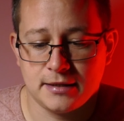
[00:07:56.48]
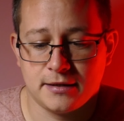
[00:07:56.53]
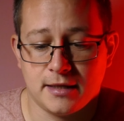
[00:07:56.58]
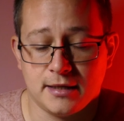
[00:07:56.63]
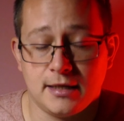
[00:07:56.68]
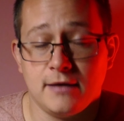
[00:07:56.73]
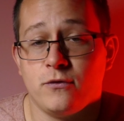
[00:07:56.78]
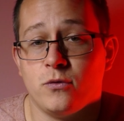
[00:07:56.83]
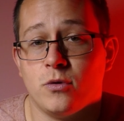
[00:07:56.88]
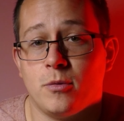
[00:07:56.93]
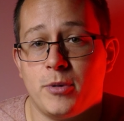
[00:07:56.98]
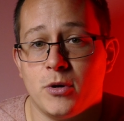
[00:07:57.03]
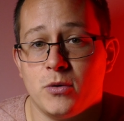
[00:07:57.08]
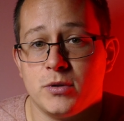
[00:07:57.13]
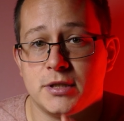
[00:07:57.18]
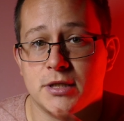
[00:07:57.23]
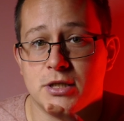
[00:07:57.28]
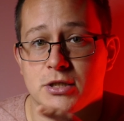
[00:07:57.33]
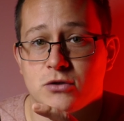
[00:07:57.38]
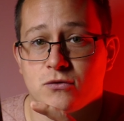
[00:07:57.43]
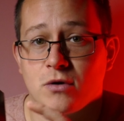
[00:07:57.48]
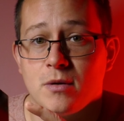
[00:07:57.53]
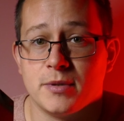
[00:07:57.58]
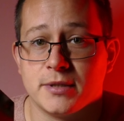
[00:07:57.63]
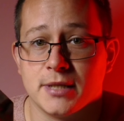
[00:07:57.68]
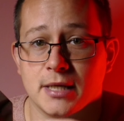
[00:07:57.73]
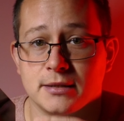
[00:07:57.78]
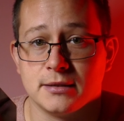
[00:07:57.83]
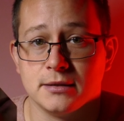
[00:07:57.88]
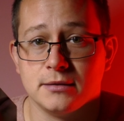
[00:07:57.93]
they give you a built-in screen
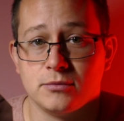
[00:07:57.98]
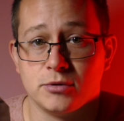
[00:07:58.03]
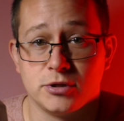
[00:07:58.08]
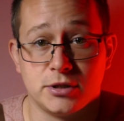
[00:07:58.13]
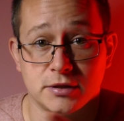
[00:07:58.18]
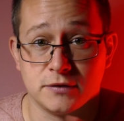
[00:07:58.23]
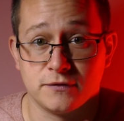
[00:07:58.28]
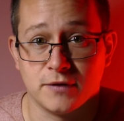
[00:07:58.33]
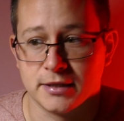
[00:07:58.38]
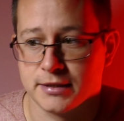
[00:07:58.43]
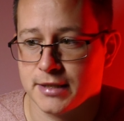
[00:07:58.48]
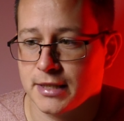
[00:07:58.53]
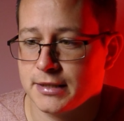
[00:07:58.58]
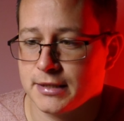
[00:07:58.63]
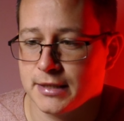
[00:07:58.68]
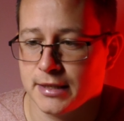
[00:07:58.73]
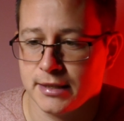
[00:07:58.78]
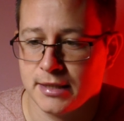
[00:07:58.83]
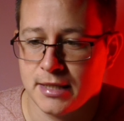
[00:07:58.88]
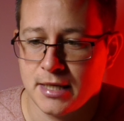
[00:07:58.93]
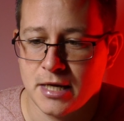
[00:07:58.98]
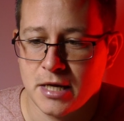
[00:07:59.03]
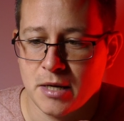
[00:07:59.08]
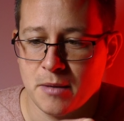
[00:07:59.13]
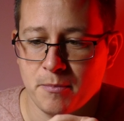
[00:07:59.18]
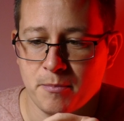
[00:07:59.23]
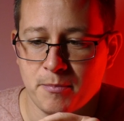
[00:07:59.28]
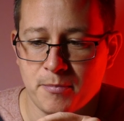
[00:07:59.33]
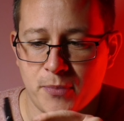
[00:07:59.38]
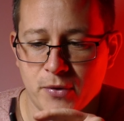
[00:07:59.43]
protector, which is fantastic,
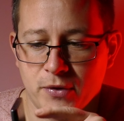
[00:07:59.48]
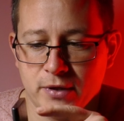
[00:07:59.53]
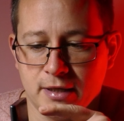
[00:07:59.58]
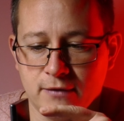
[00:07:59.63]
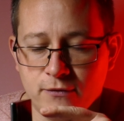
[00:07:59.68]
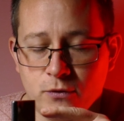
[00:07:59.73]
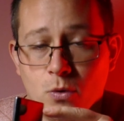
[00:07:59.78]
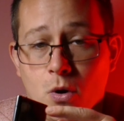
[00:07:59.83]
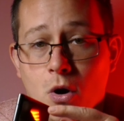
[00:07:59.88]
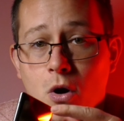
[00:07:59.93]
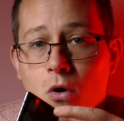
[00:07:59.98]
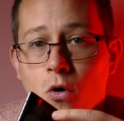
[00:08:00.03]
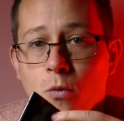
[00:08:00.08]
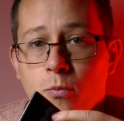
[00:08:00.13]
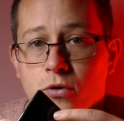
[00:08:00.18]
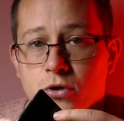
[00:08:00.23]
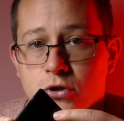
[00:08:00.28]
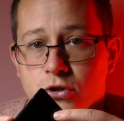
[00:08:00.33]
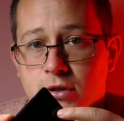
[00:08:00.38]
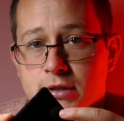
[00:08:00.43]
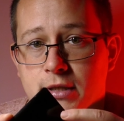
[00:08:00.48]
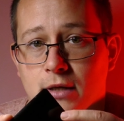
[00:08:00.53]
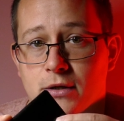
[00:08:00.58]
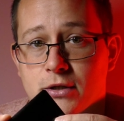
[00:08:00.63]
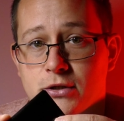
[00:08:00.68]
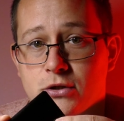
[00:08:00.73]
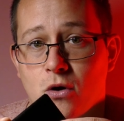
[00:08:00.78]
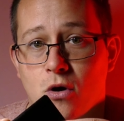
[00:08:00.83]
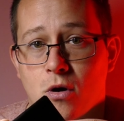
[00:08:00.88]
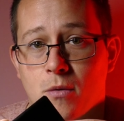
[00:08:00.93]
but they give you a hole punch cut at the
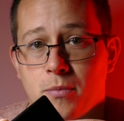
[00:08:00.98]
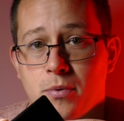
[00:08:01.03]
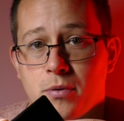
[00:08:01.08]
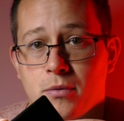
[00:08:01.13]
top,